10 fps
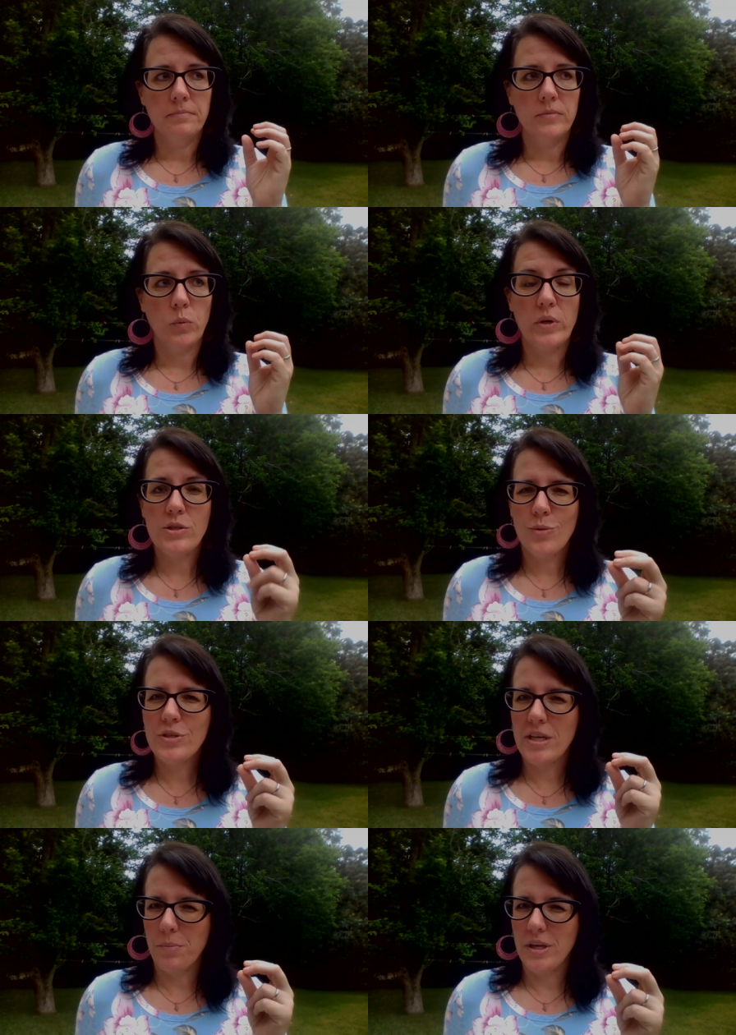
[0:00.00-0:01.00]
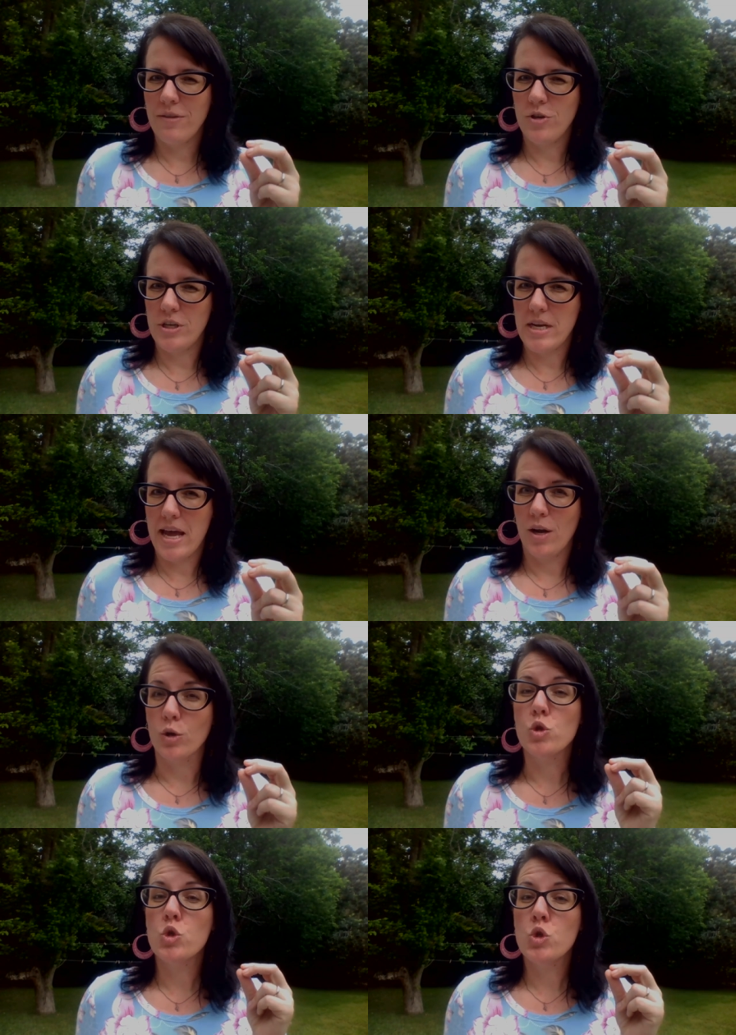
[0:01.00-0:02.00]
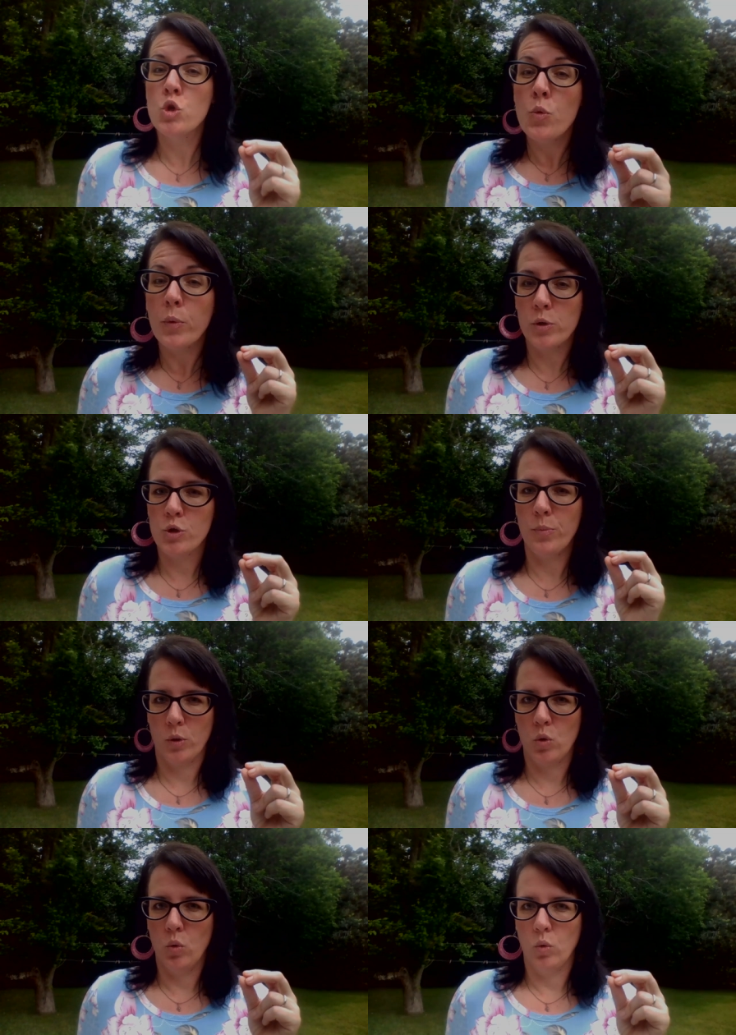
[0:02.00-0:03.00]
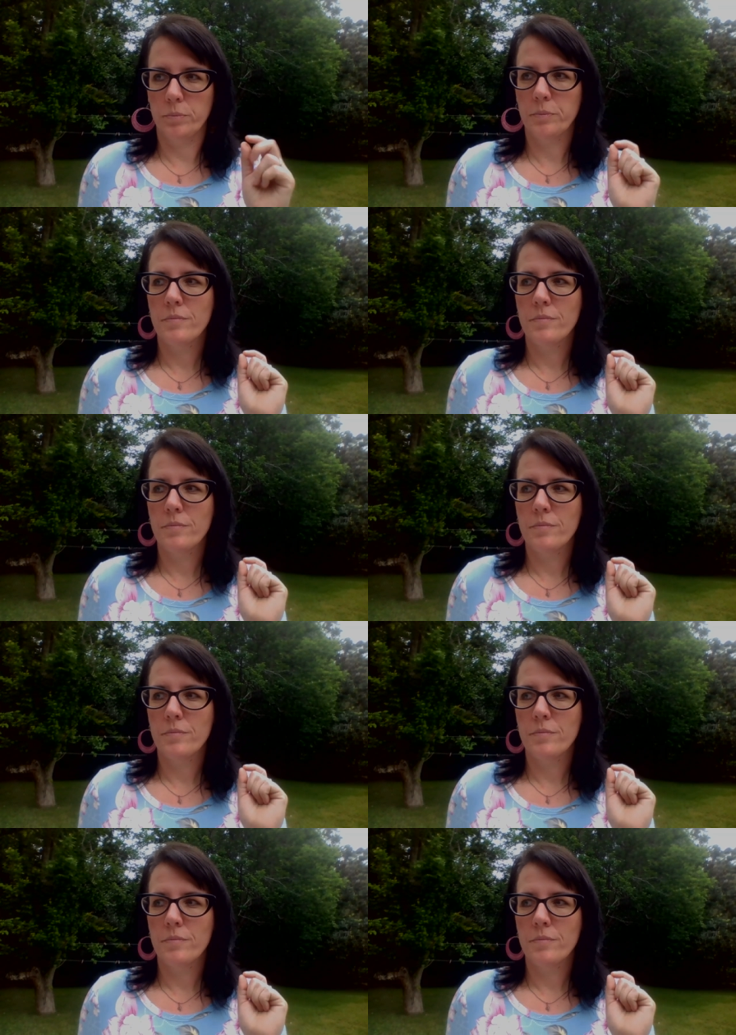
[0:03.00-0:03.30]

The resources that I'm going to give you today are super, super cool,